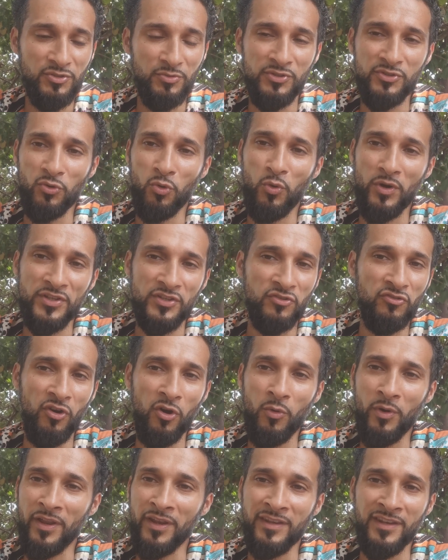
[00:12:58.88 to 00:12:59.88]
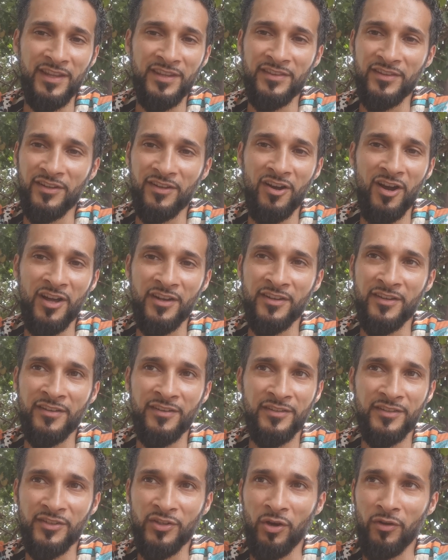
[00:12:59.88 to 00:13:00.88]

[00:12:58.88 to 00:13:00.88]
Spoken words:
was always growing in the garden.